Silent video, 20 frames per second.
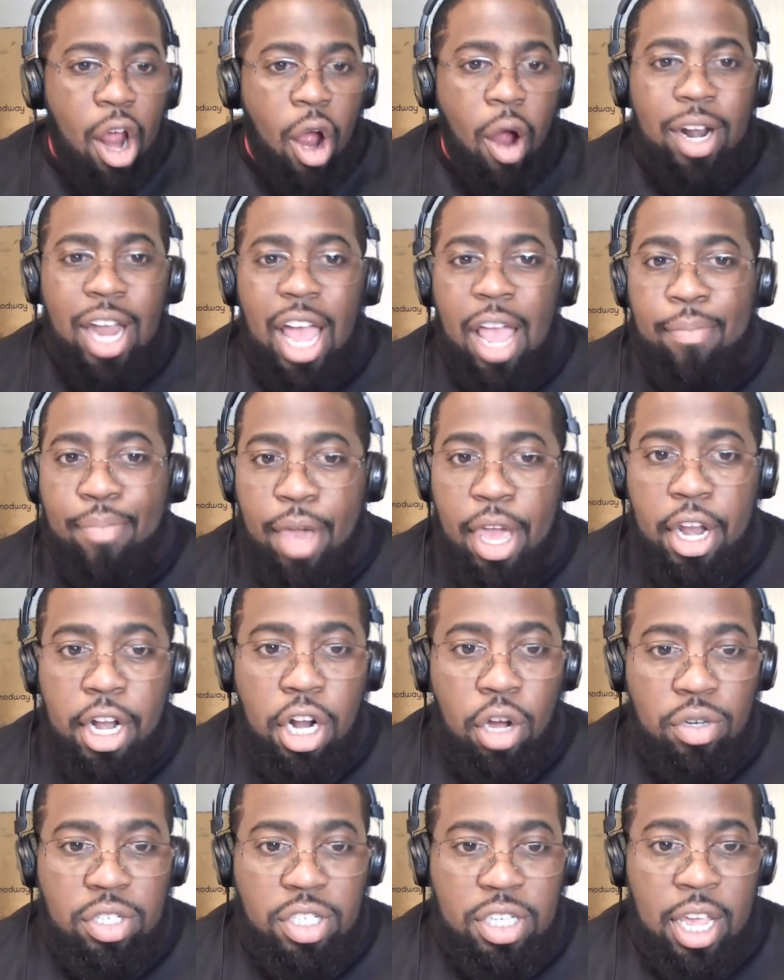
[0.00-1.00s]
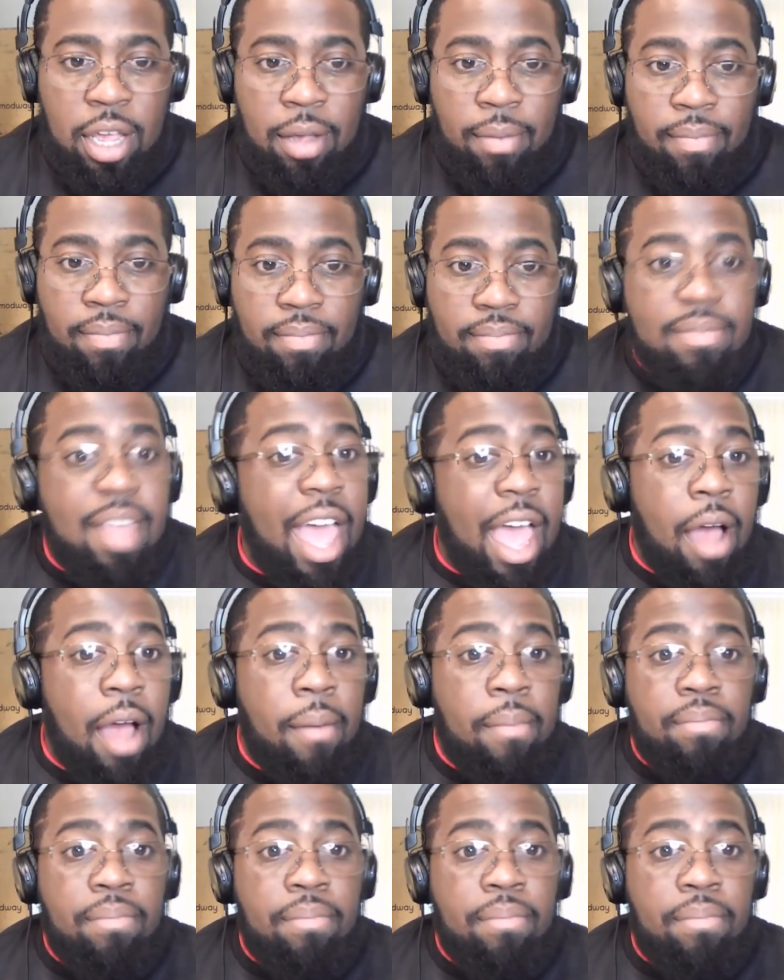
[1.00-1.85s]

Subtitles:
Hartline being an OC. Now,